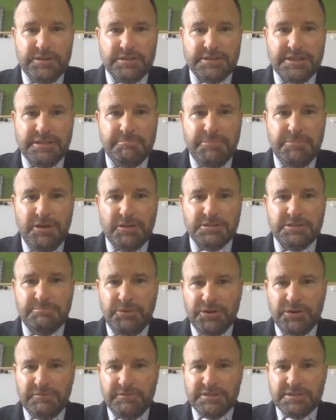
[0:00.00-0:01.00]
So the melting
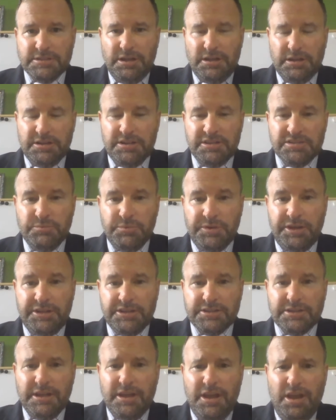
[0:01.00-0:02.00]
point of a solid is
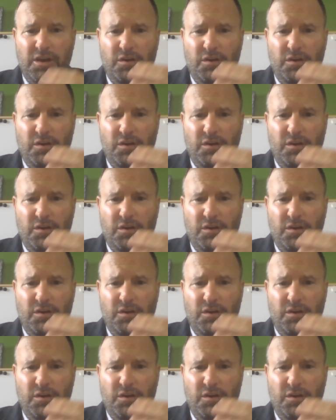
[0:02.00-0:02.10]
reached